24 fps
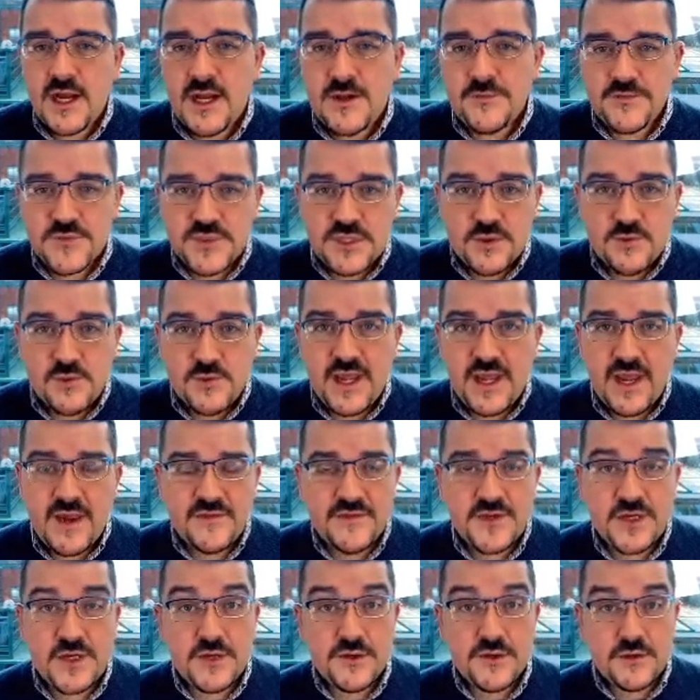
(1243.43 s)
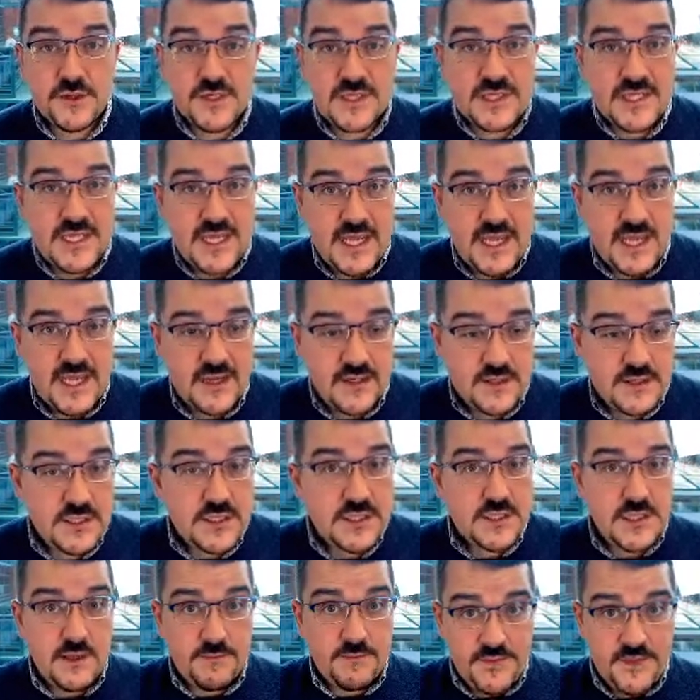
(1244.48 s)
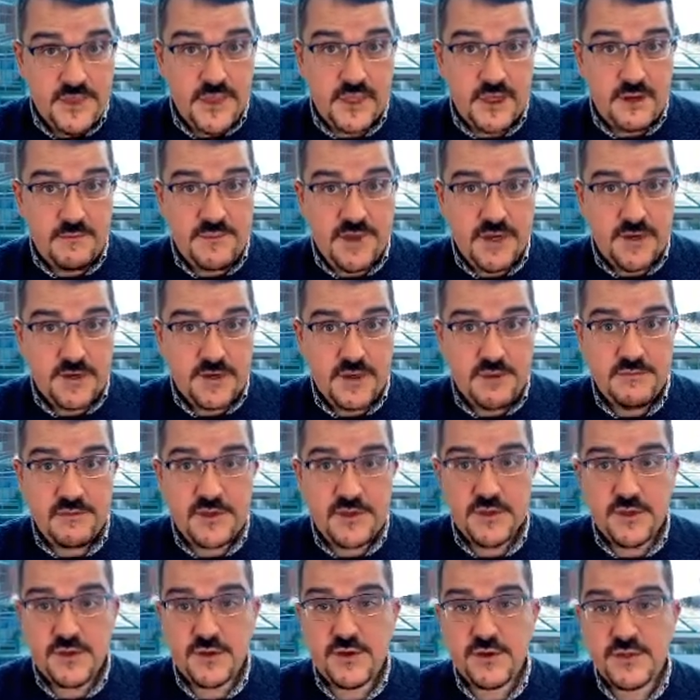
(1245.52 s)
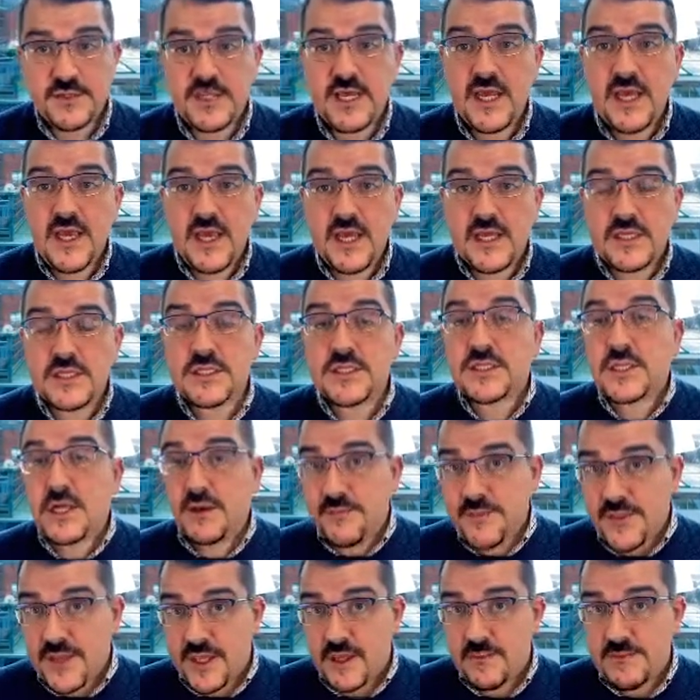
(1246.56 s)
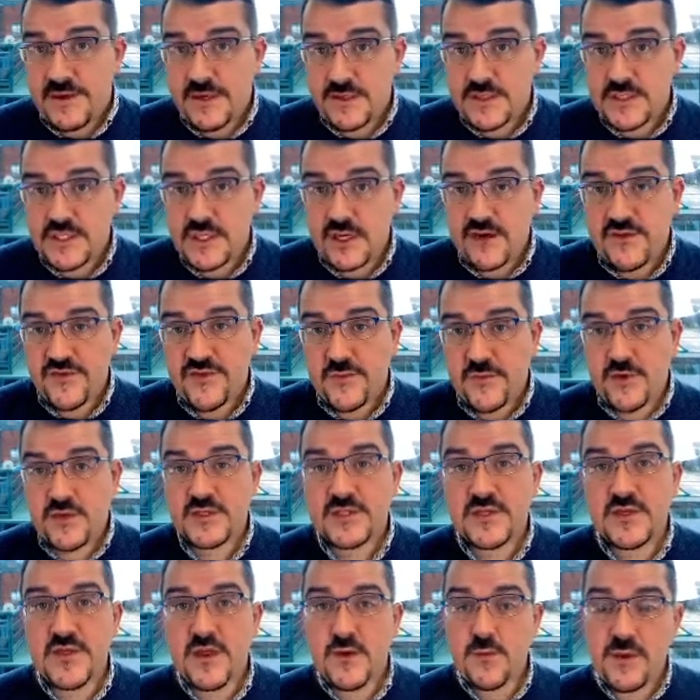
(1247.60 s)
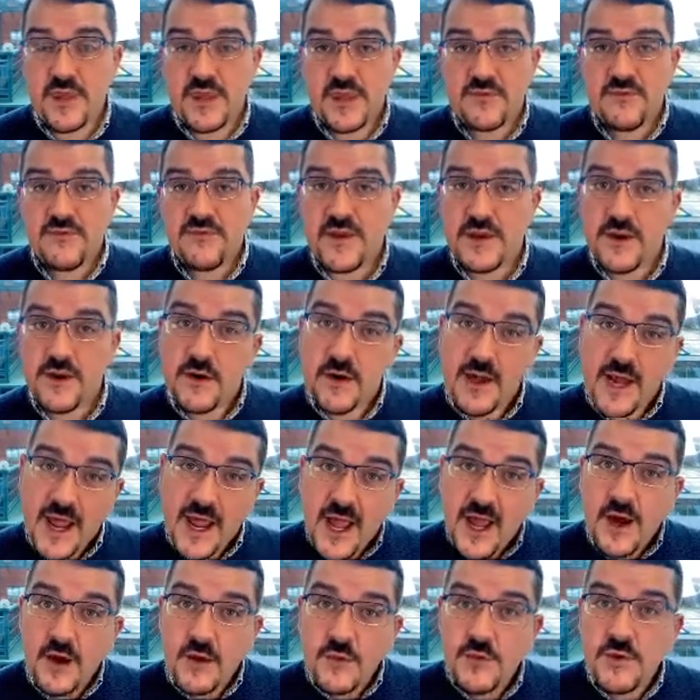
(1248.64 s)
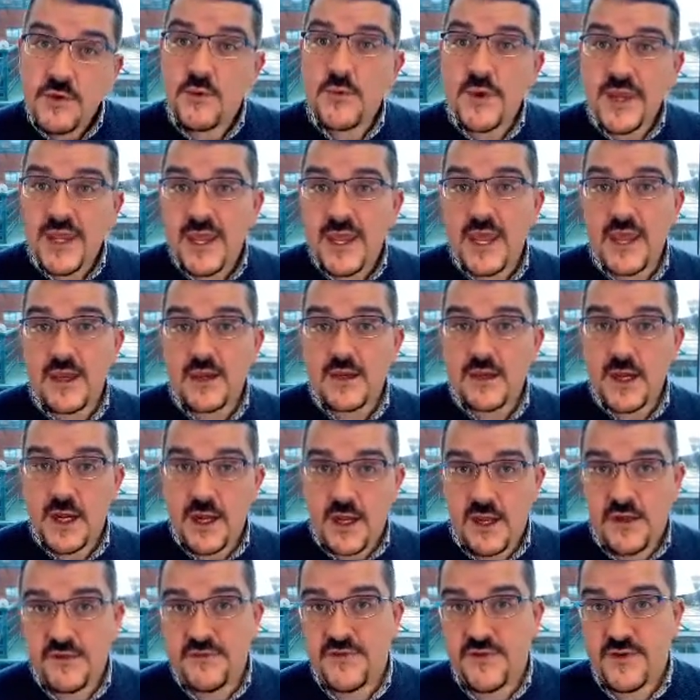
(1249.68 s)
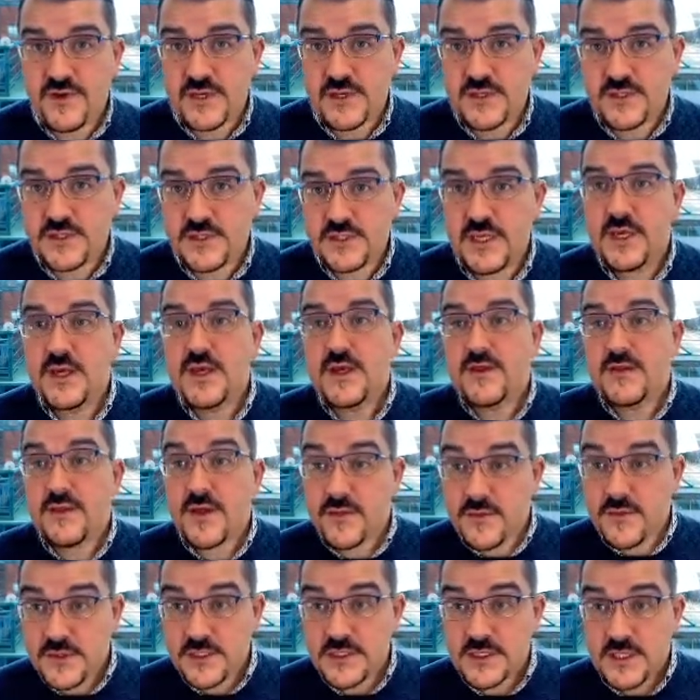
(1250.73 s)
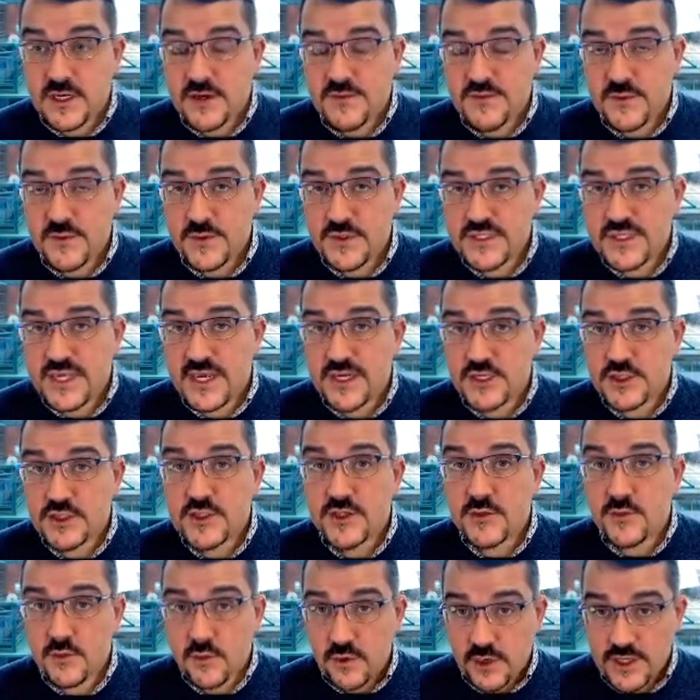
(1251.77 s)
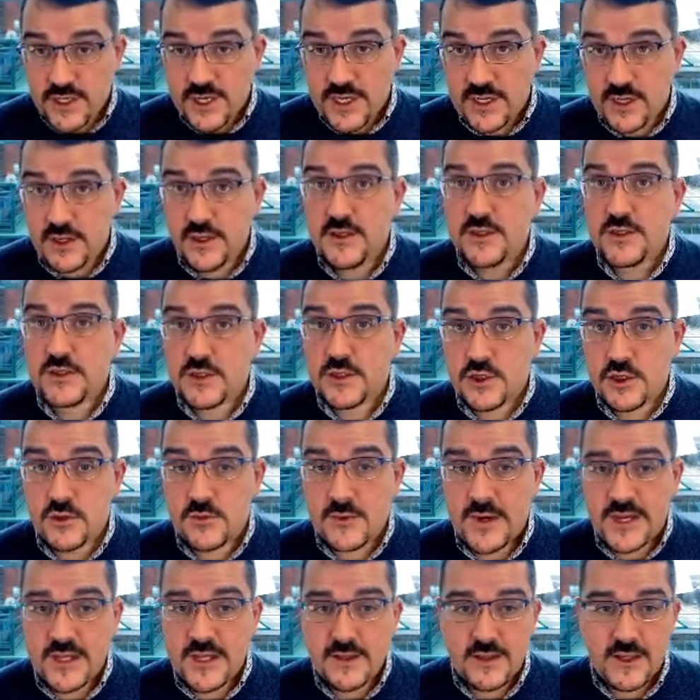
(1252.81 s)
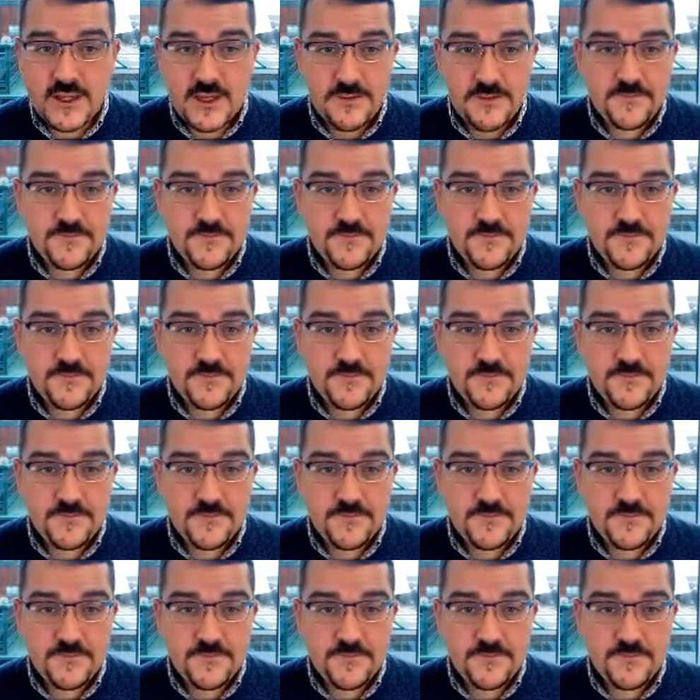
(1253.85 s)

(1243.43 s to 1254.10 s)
So we have to understand something about computers and something about software so that we can figure out how will we gain confidence that this software is actually working correctly.